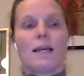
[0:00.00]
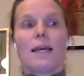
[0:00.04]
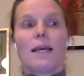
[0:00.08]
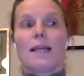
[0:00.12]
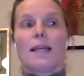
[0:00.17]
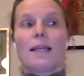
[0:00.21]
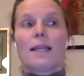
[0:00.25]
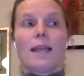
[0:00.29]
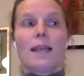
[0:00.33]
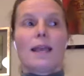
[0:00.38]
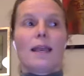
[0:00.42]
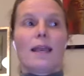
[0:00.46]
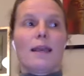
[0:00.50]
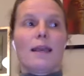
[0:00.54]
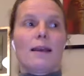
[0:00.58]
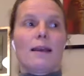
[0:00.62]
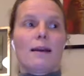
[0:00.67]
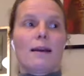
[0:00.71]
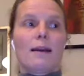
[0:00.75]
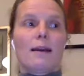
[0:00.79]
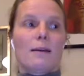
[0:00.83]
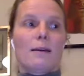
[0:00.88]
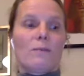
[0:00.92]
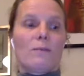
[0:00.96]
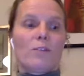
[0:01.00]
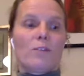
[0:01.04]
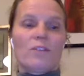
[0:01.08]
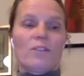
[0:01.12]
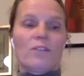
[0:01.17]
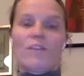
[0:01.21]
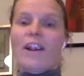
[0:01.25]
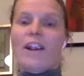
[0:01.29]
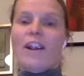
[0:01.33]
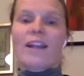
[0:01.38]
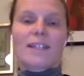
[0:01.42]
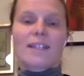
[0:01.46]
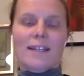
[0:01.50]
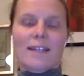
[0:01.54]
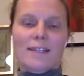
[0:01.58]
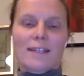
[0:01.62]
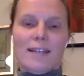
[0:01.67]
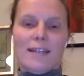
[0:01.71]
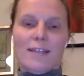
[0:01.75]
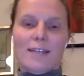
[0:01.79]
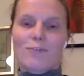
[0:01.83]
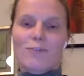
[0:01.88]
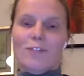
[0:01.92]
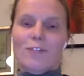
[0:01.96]
They were very
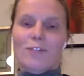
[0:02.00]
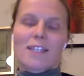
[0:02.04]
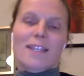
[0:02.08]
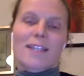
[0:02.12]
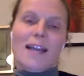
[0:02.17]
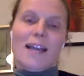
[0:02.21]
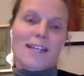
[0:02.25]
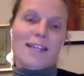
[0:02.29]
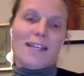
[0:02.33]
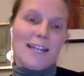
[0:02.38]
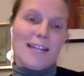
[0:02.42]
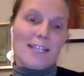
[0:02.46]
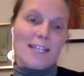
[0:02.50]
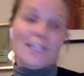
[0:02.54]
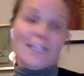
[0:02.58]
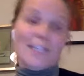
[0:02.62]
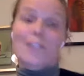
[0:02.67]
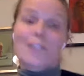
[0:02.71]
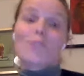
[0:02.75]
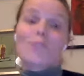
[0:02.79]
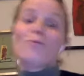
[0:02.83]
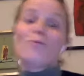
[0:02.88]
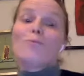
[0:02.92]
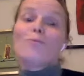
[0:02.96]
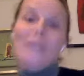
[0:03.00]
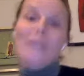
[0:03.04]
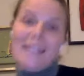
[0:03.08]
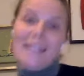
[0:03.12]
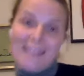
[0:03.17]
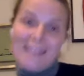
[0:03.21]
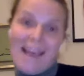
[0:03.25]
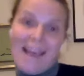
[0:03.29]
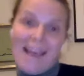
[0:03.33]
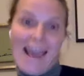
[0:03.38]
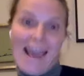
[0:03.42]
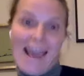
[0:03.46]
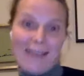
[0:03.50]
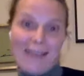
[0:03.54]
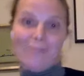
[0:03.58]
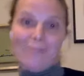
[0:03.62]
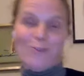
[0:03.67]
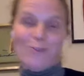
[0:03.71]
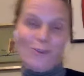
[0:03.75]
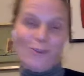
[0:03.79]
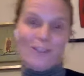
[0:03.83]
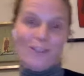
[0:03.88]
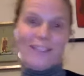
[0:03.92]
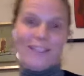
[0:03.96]
successful. They started actually 2 weeks ahead of
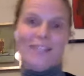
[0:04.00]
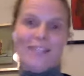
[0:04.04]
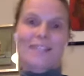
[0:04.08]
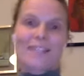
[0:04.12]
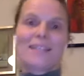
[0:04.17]
all this,